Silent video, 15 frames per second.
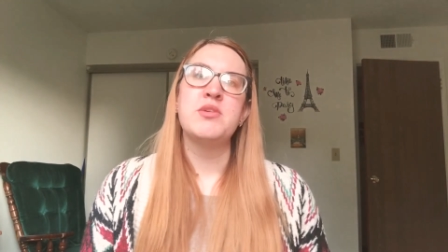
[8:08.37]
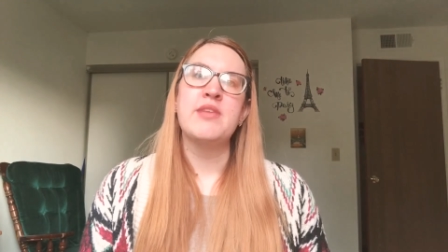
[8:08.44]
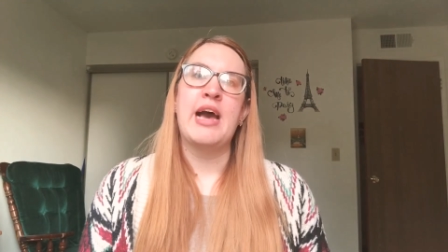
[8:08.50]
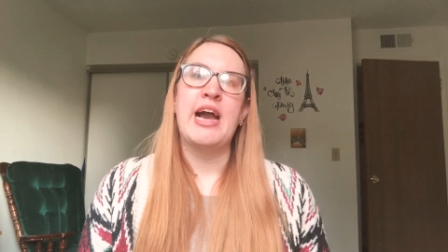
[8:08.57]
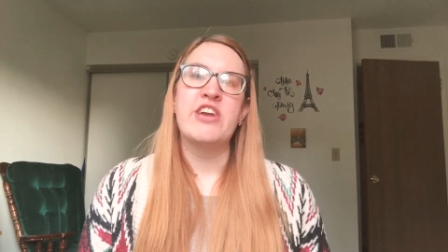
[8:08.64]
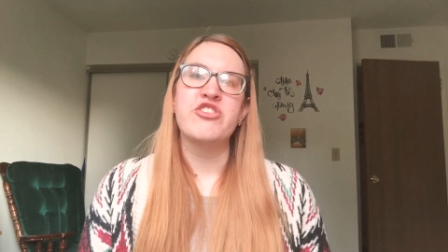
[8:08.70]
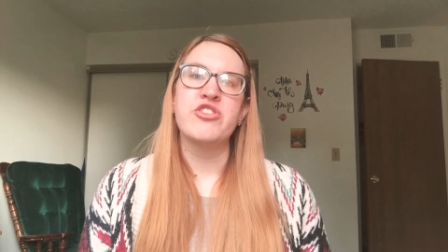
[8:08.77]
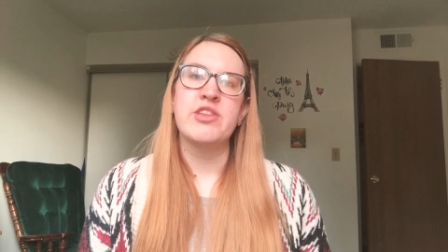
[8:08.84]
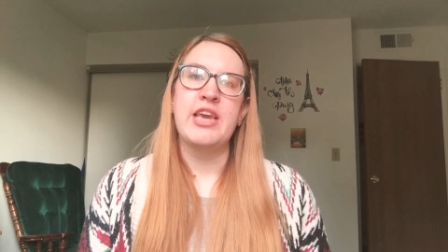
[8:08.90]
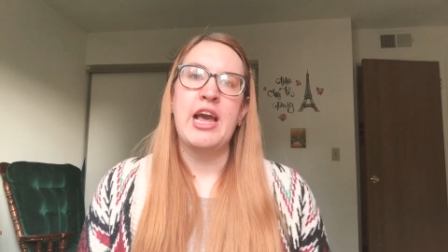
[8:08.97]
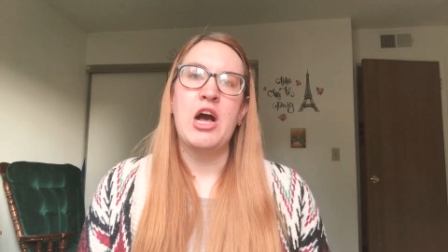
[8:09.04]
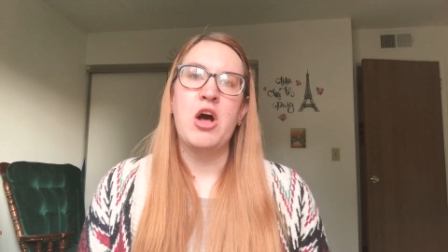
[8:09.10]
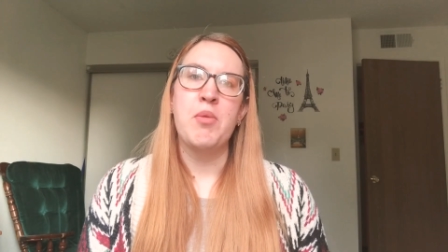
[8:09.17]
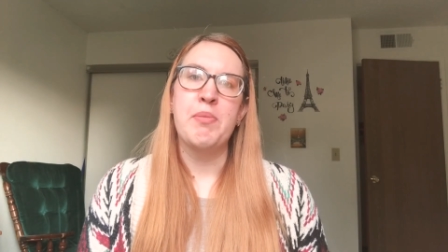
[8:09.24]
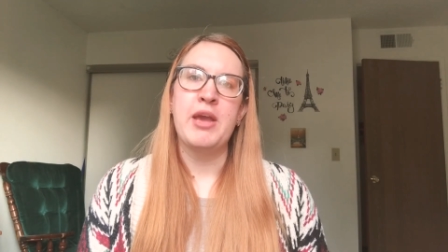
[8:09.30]
was actually
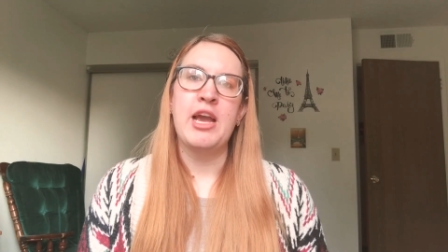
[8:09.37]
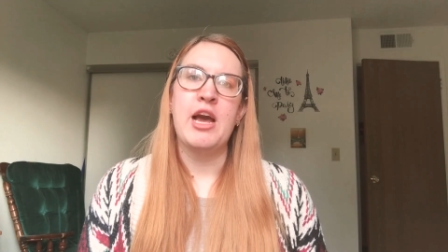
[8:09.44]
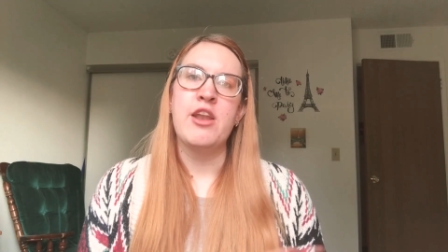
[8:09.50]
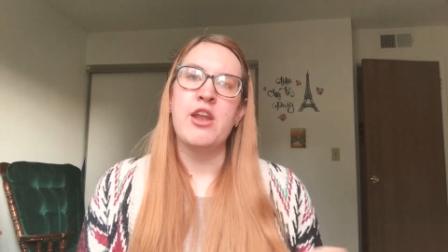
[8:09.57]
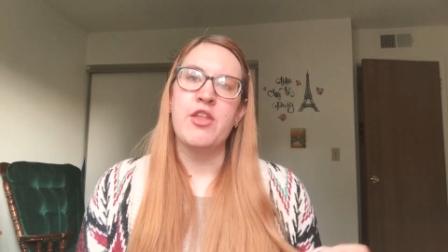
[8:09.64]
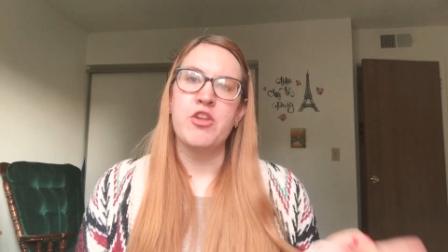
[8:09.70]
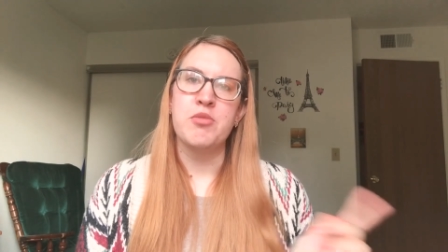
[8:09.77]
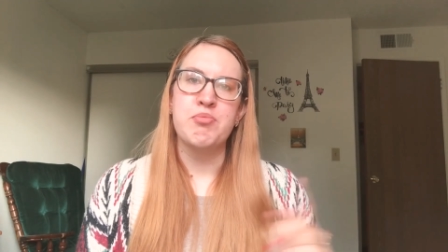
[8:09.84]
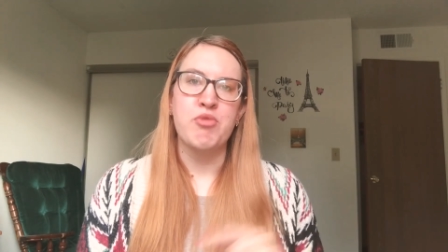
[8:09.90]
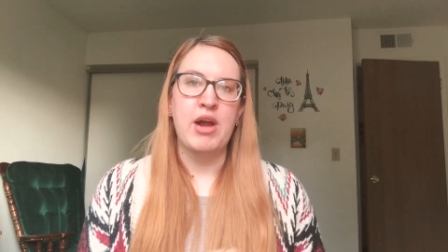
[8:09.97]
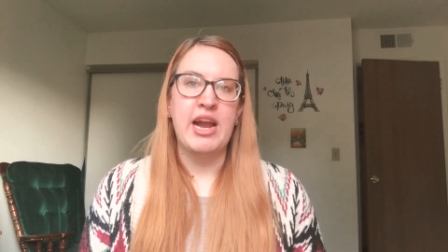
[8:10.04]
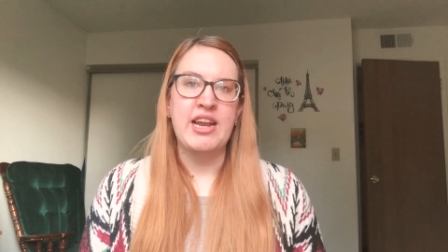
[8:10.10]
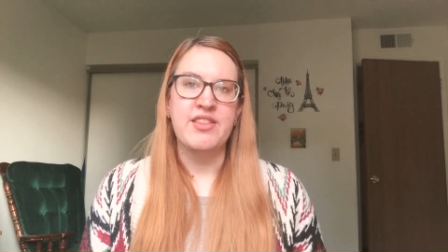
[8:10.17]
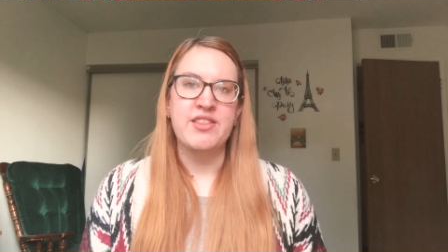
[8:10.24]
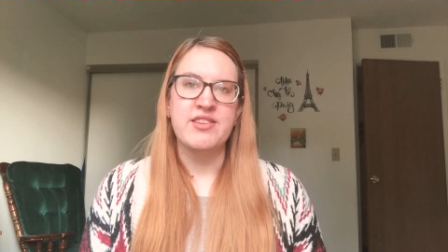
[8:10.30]
helping another
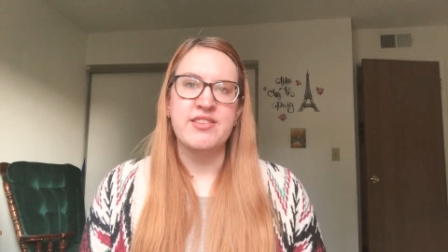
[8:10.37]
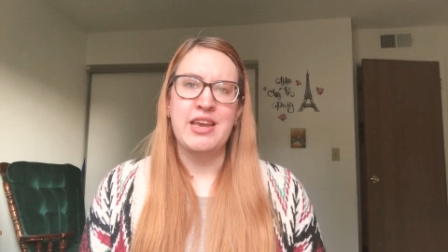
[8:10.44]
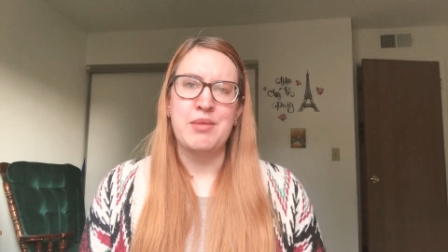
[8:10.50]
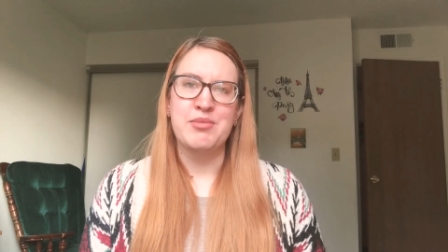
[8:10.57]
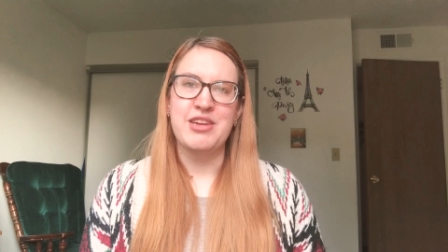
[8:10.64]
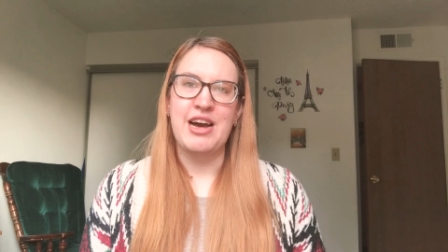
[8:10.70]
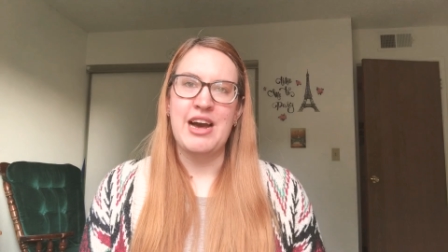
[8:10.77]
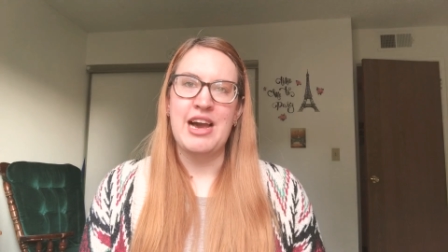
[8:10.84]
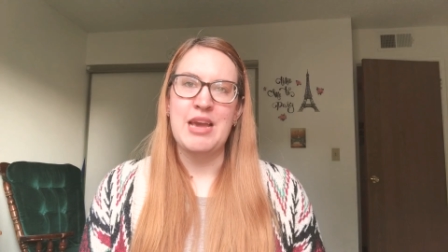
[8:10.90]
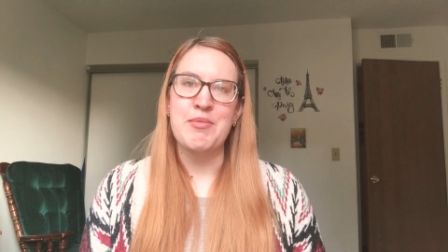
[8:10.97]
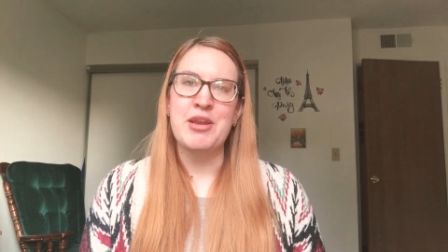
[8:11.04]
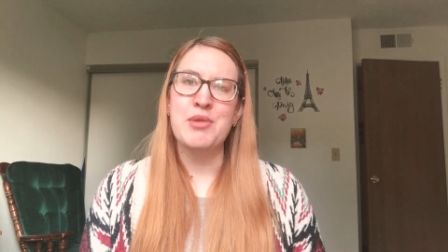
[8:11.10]
bride at the same time.